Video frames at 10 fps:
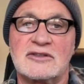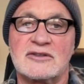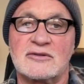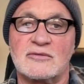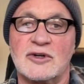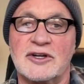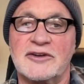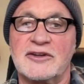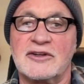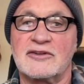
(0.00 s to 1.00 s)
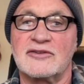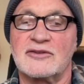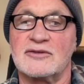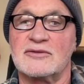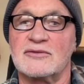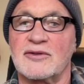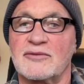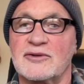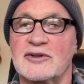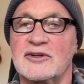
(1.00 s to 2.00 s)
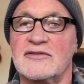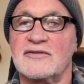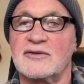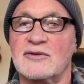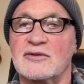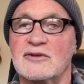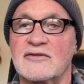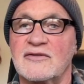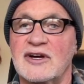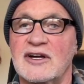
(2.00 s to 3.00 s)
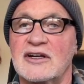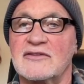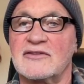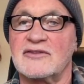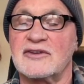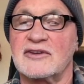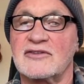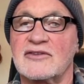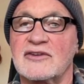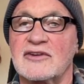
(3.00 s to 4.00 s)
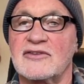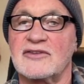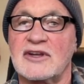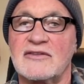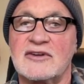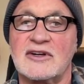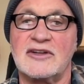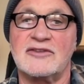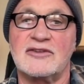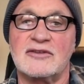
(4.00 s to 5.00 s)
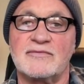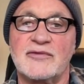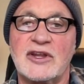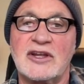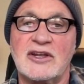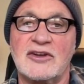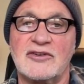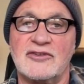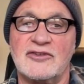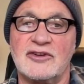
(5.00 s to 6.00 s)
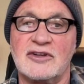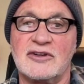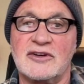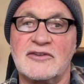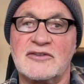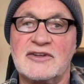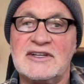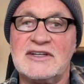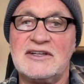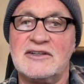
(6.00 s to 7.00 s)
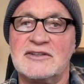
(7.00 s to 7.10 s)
1, 2, 3, 4, 5, 6, 7 dots. G to D,